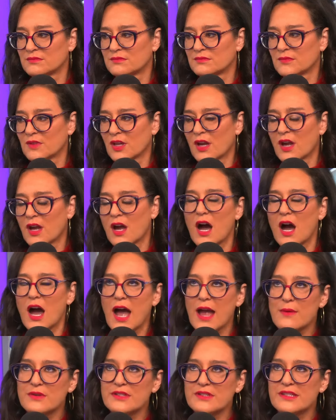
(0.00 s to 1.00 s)
nothing.
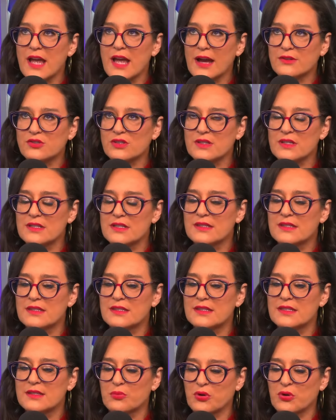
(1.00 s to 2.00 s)
I was actually
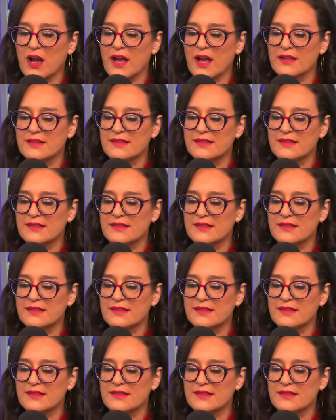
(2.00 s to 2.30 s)
surprised